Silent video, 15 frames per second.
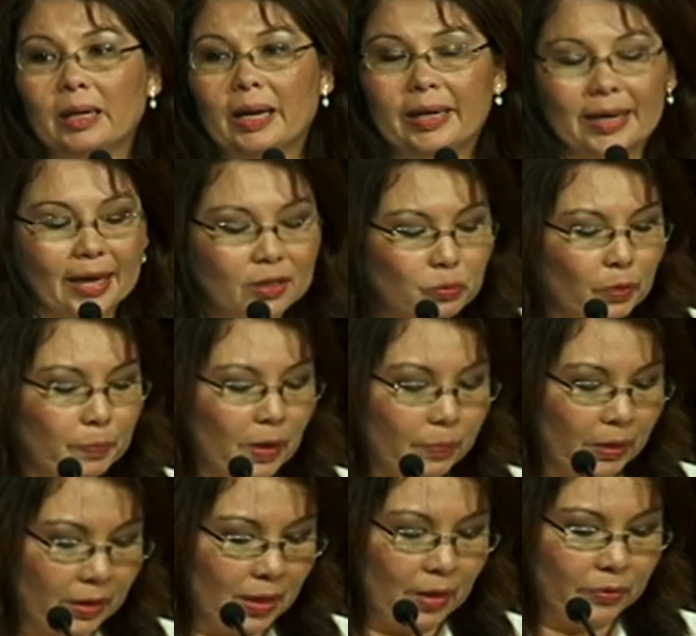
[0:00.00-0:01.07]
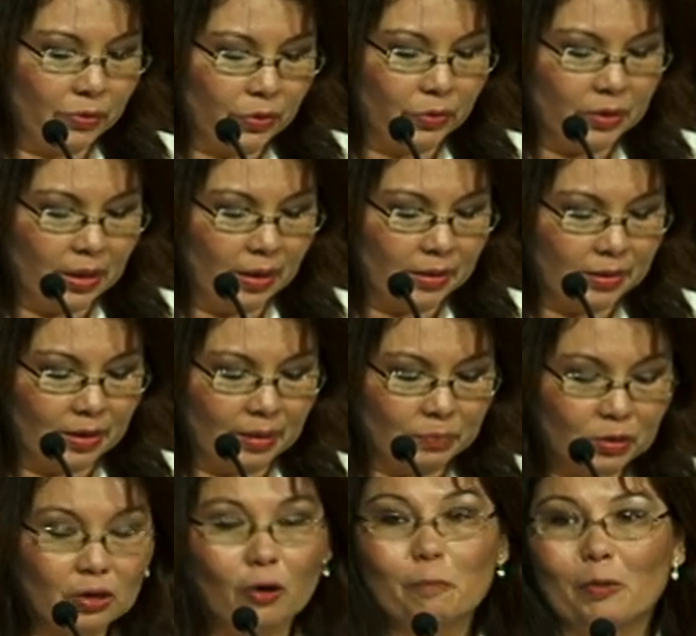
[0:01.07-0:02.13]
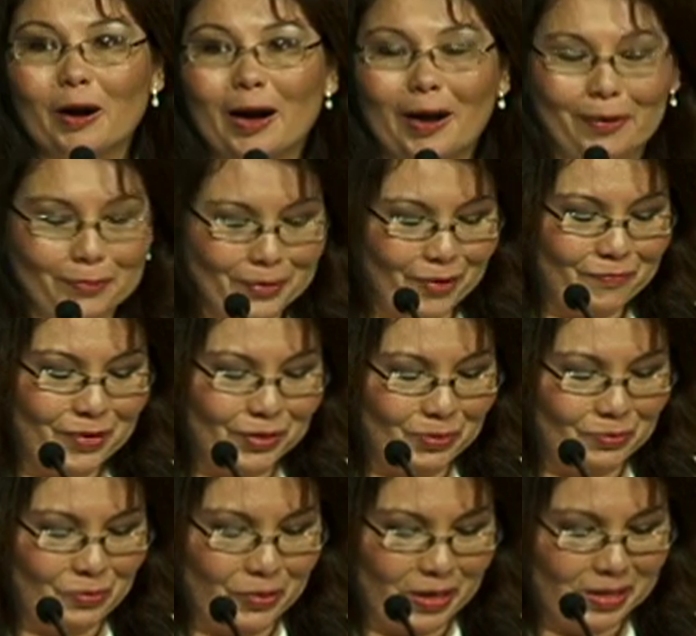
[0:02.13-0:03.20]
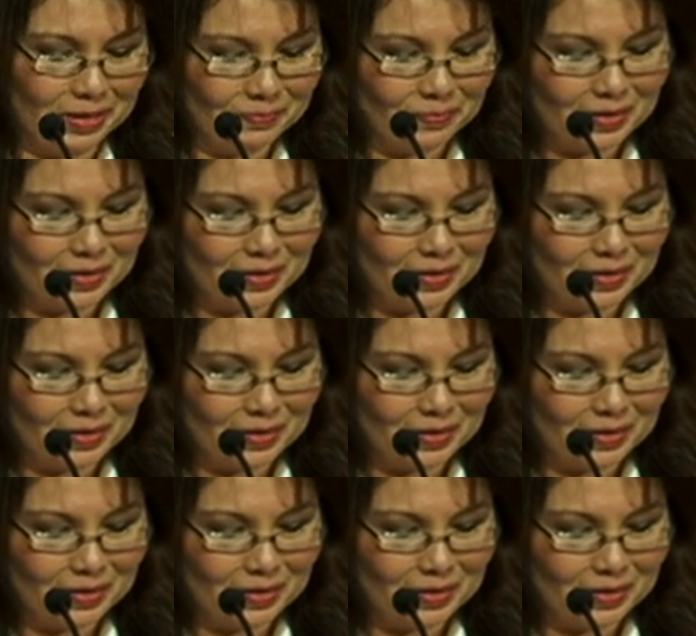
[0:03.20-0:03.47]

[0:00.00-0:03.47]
And that's what public counsel does. And I'm so proud of this award.